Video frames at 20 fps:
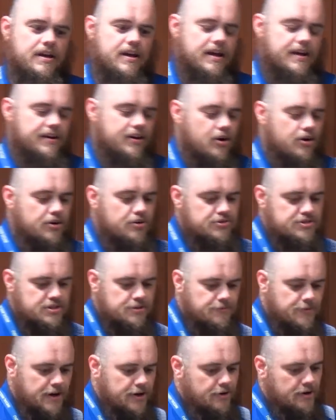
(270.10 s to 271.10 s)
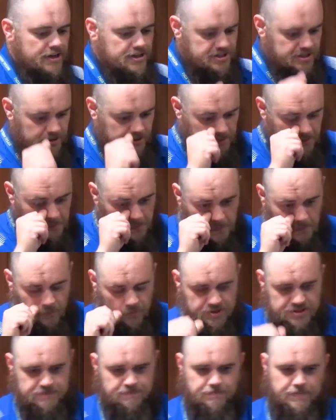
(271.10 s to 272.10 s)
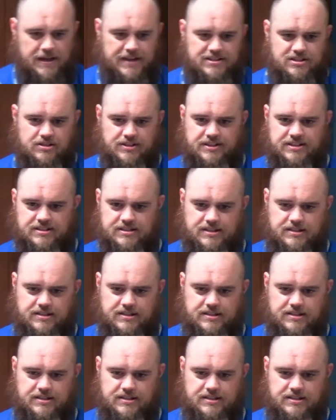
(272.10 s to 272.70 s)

And the Articles of Confederation was basically